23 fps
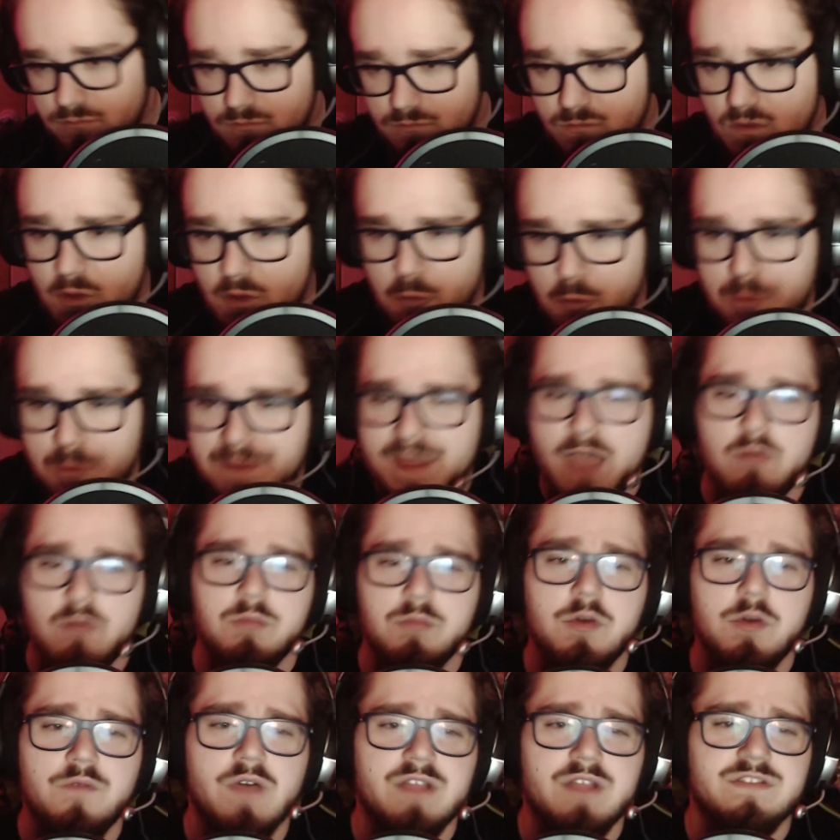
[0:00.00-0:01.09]
with that, we'll
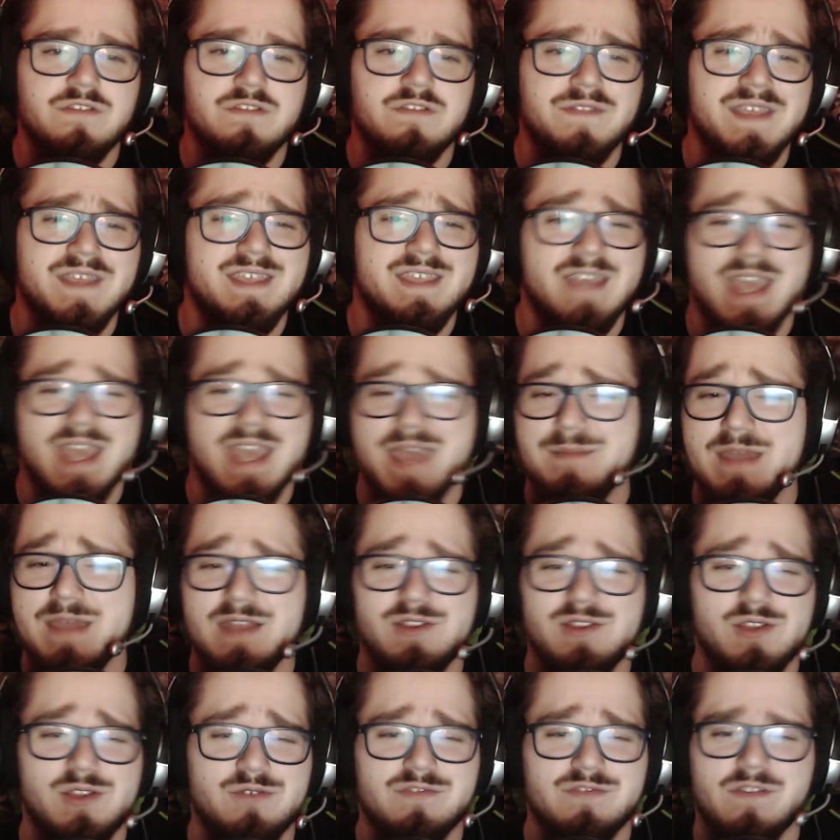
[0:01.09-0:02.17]
move on to the gaming
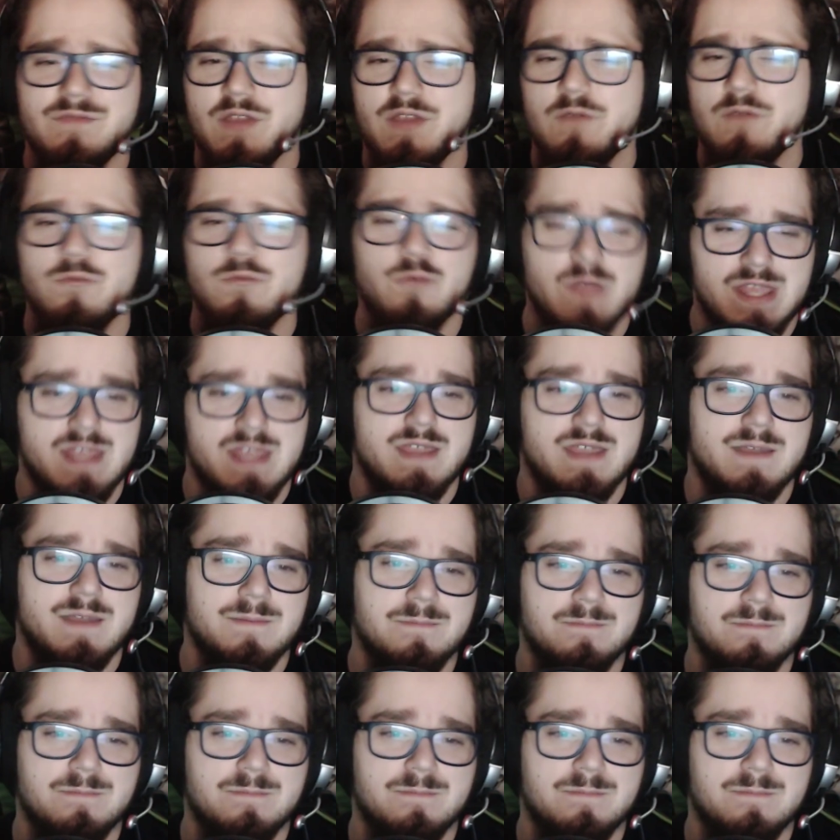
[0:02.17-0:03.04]
news of the week.